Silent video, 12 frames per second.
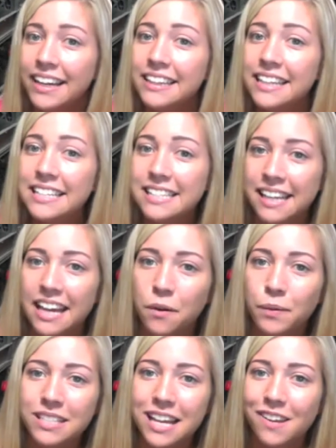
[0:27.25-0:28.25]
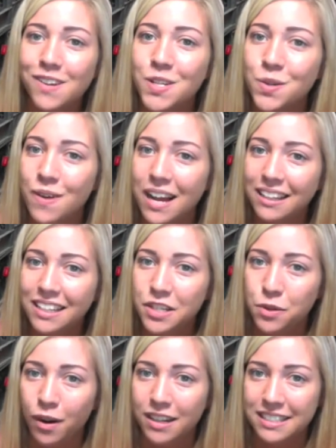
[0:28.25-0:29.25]
This link will take you directly
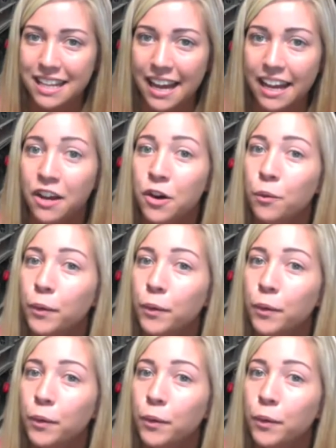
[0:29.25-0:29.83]
to our site,